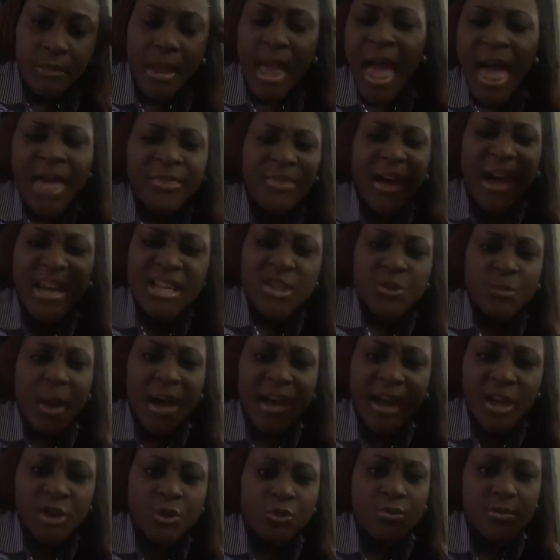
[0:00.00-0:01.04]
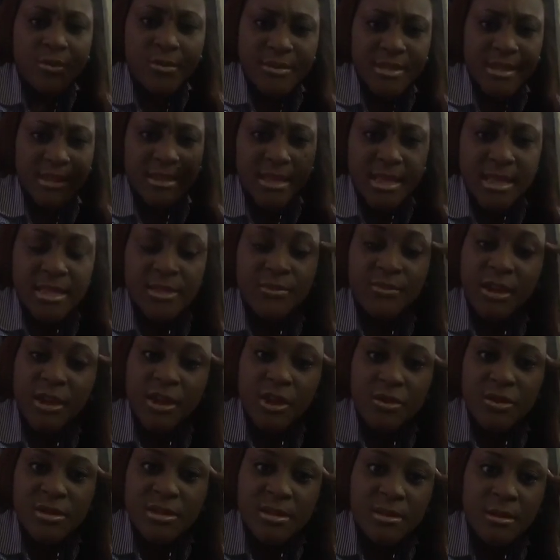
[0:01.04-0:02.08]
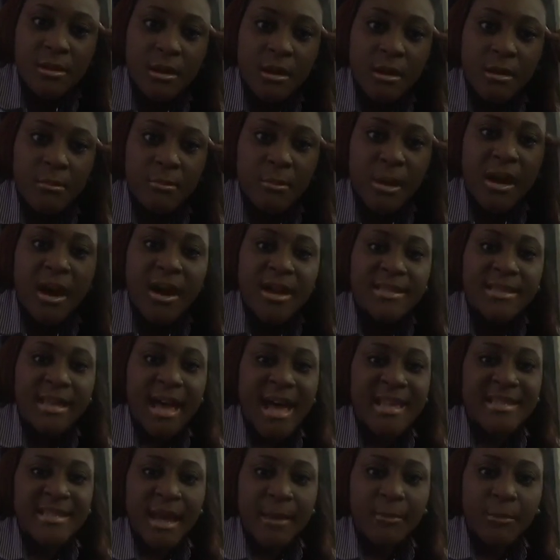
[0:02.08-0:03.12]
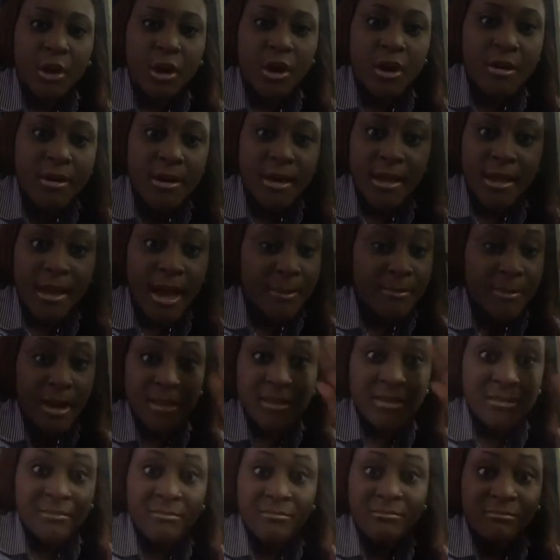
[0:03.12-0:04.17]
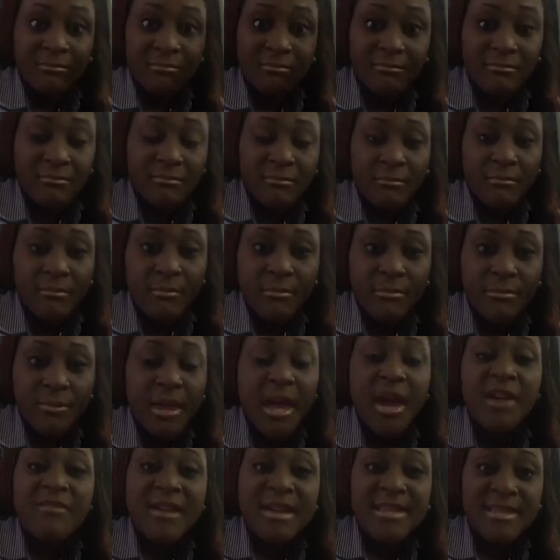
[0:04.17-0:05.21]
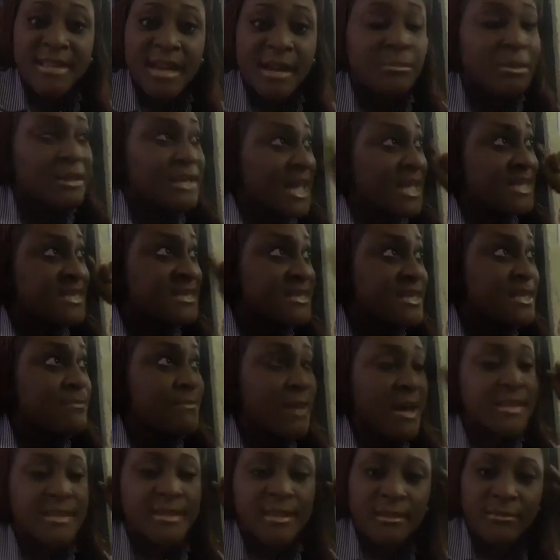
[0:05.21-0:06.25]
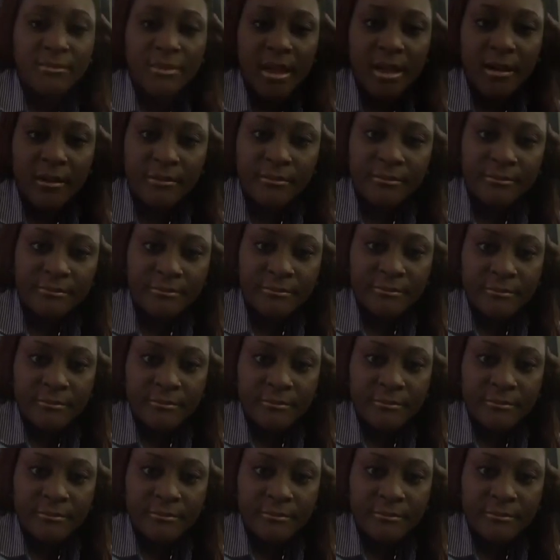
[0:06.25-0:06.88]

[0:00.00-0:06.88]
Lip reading: And that is why I do these videos. Because as I'm learning, I'm not there as yet, but I see myself there.